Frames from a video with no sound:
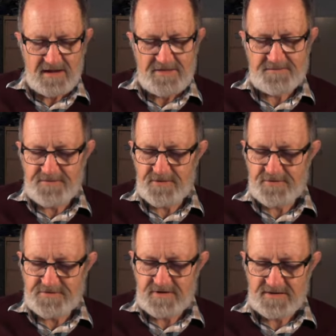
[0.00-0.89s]
The
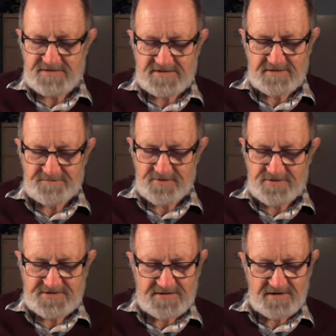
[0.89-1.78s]

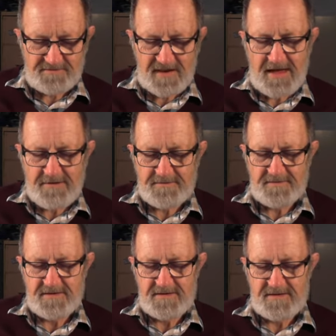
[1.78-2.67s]
fruits of
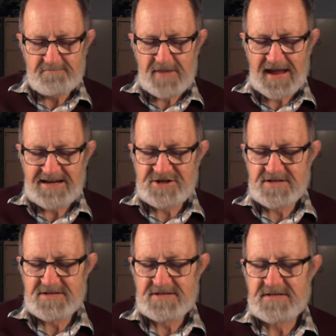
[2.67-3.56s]
love,
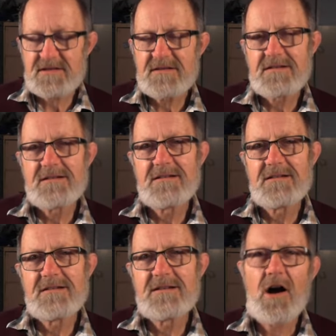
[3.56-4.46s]
patience,
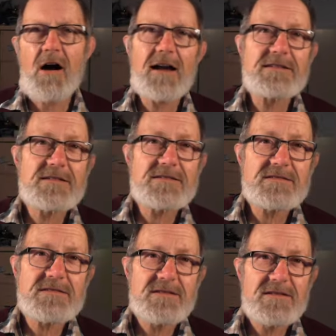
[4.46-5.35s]

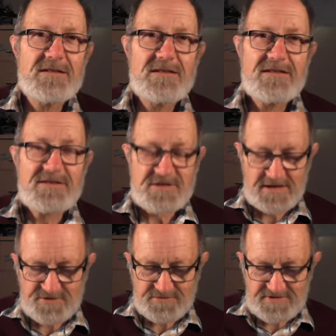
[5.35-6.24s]
kindness,
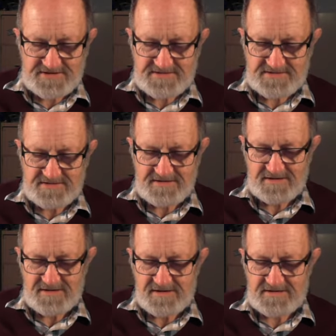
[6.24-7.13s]
gentleness,
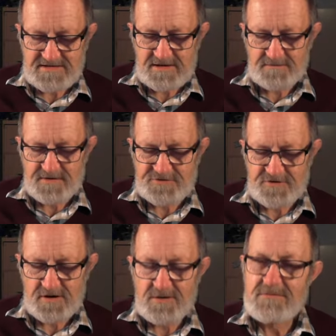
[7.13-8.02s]
and
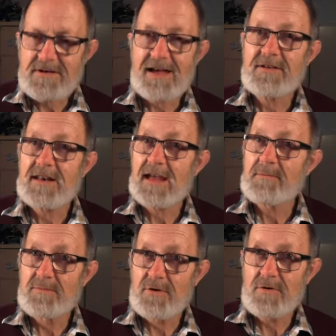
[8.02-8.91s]
self-control, haven't
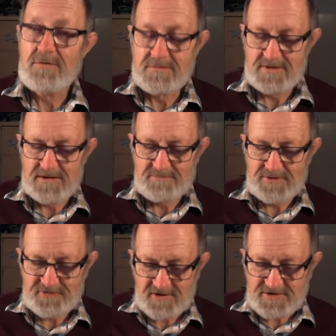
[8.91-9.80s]
named them all,
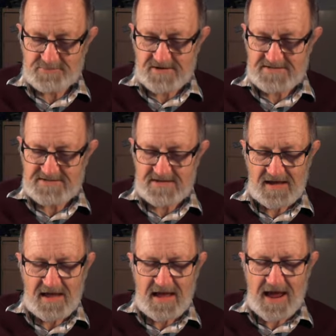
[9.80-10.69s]
but those ones
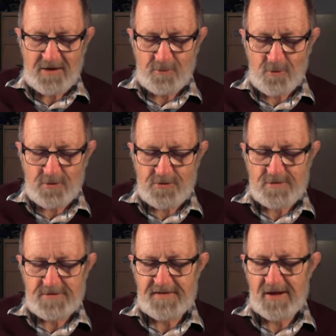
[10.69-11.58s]
are all
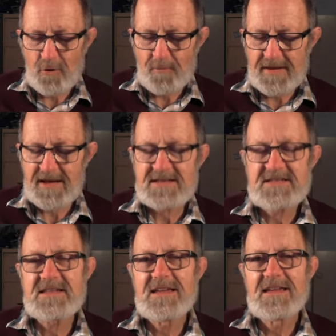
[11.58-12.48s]
good for helping
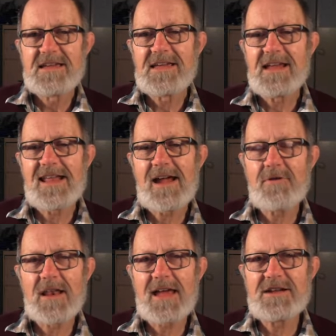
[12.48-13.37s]
us in our
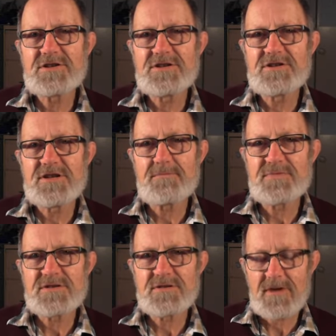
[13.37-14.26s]

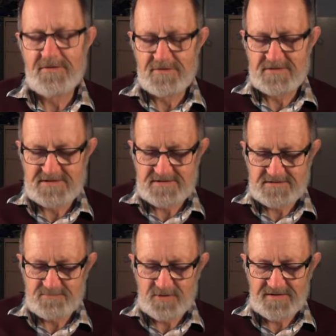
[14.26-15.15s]
relationship to others
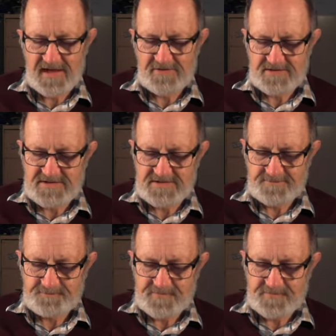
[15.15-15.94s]
and with others.